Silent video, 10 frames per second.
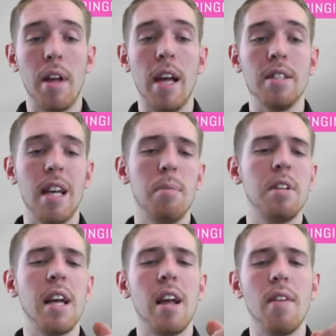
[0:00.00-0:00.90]
casing. I'm
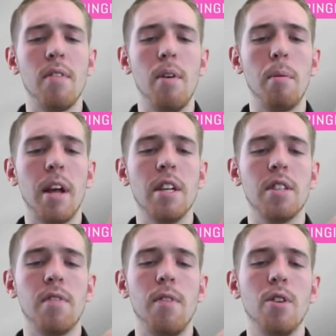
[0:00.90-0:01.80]
taking off the rubber
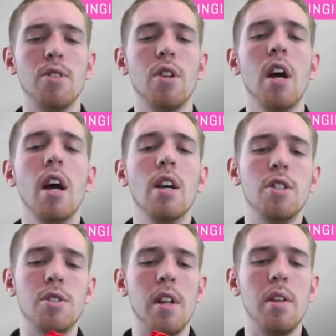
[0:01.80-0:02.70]
casing first,
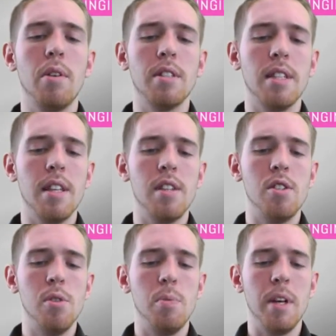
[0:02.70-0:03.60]
just so that you can see the
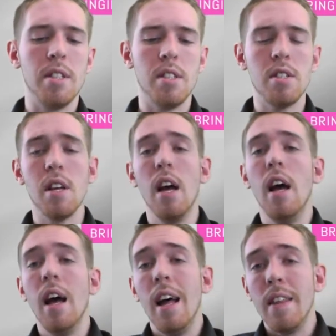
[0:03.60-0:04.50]
two pieces.
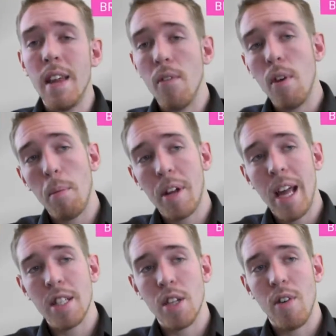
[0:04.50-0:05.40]
The rubber
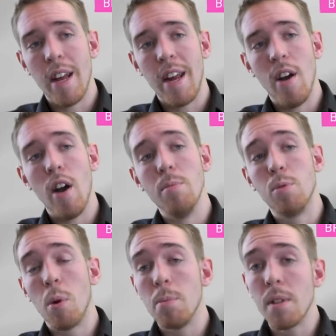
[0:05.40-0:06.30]
casing right here
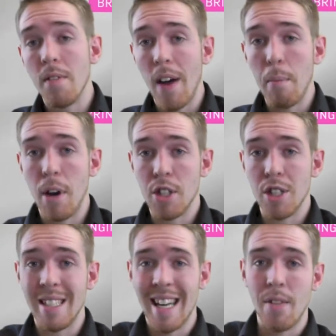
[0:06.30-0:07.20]
absorbs
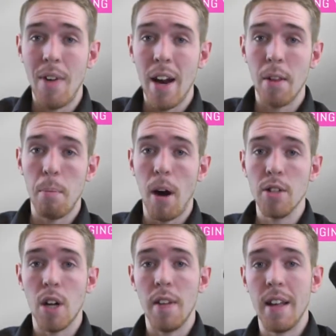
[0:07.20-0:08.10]
vibrations that can rattle the
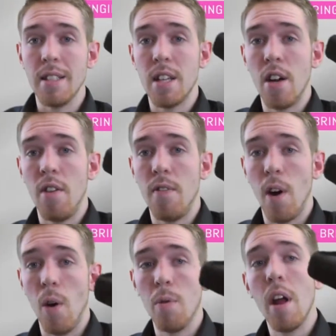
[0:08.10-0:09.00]
parts on the inside of your
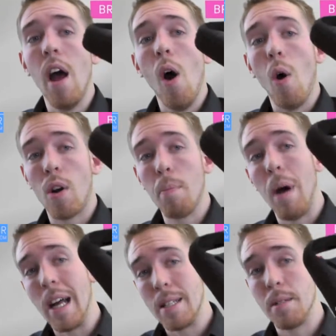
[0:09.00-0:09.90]
phone or could
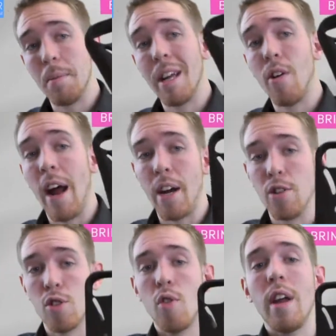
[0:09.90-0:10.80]
possibly crack
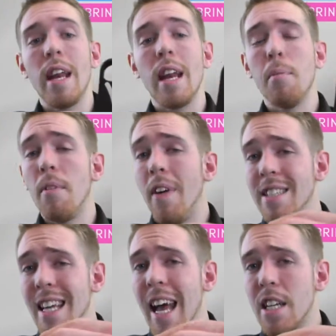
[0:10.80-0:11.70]
your screen. It
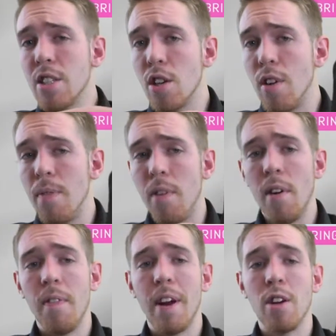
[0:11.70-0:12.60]
provides excellent grip for
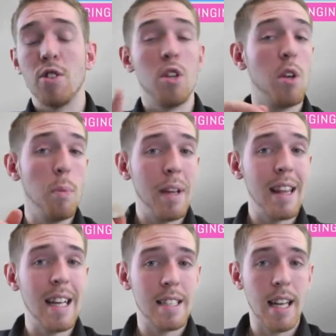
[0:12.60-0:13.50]
your fingers, so you'll be
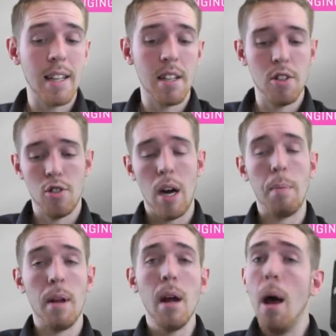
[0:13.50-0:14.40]
less likely to
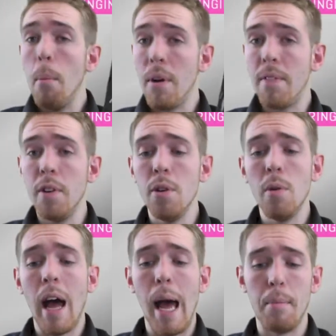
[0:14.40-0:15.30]
drop it. But if you
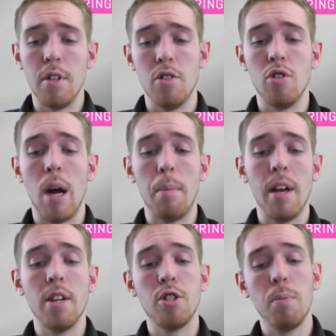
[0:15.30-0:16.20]
do happen to drop it,
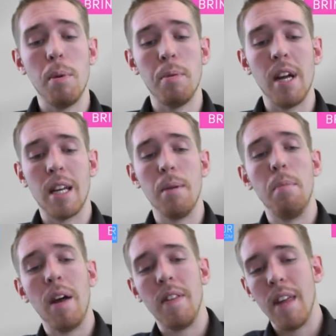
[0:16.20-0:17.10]
it should be protected
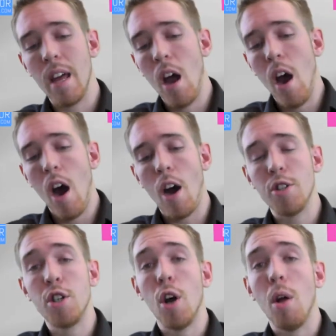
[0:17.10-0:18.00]
by the
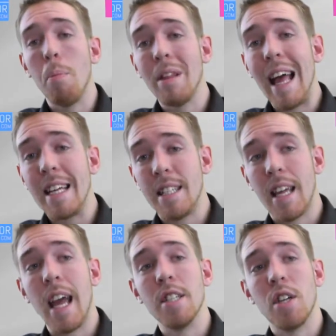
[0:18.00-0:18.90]
hardshell plastic
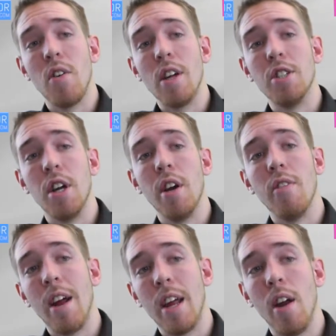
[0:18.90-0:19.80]
casing right
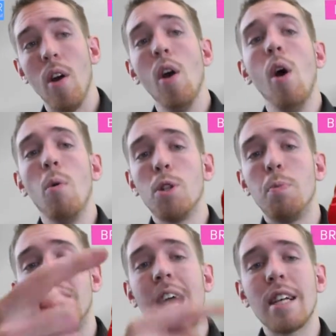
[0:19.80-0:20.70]
here, which
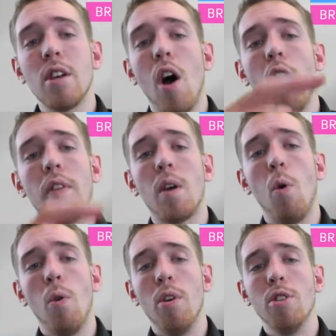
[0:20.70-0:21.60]
protects all the
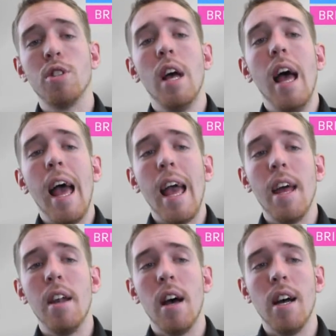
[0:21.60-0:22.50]
corners
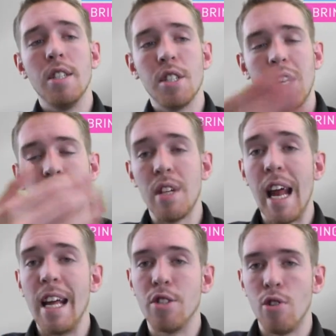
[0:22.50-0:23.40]
and just gives
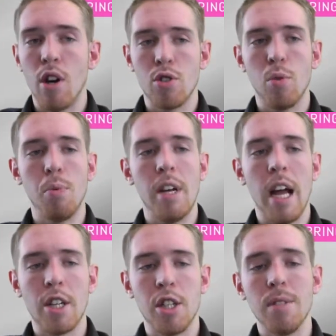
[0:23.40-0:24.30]
it a structural
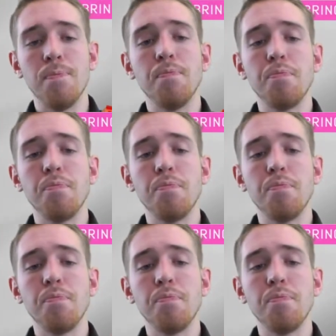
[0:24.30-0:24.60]
protection.